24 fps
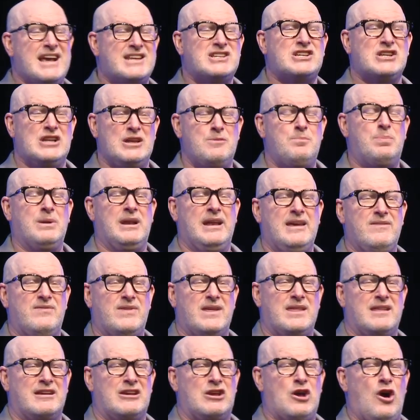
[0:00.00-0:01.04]
actually believe
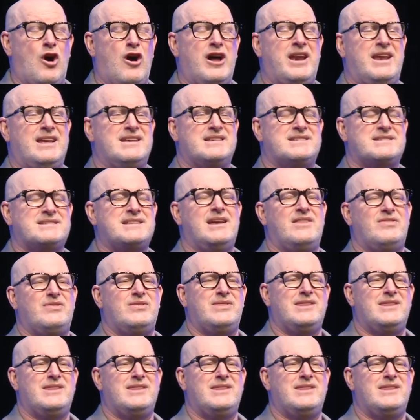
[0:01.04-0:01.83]
that God has set